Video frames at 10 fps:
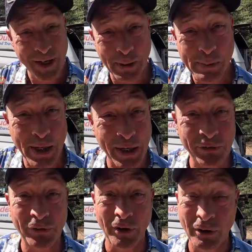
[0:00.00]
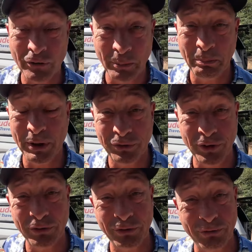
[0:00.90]
Yappy has uh, some
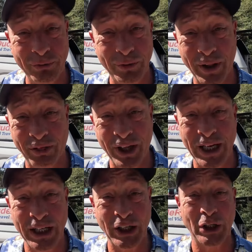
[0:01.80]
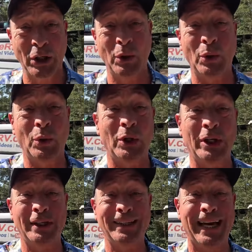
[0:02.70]
business, a thing to do
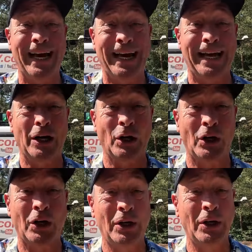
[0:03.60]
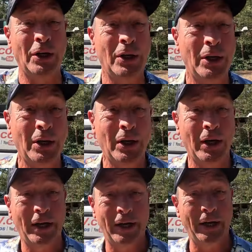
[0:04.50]
in Tyler,
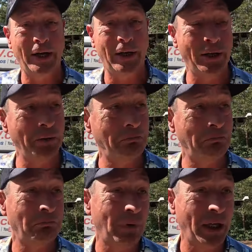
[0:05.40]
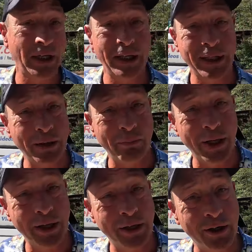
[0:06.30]
and I need to come
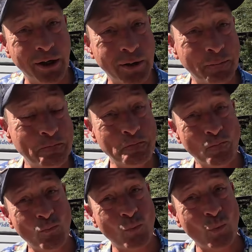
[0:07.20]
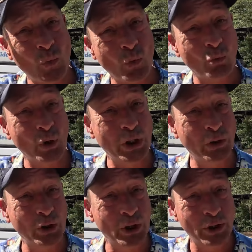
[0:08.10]
back here and
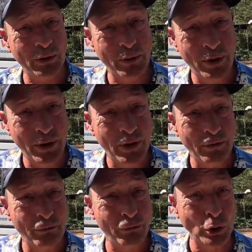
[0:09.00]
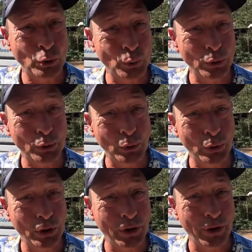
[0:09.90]
redo the virtual
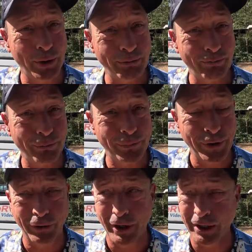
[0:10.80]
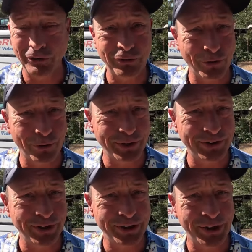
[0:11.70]
tour and throw that
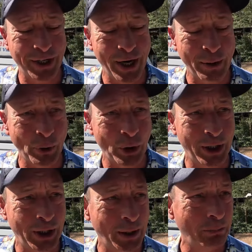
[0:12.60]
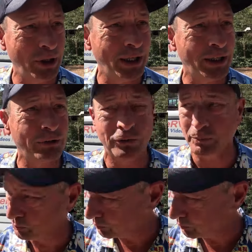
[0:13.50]
Insta360 camera into the mix.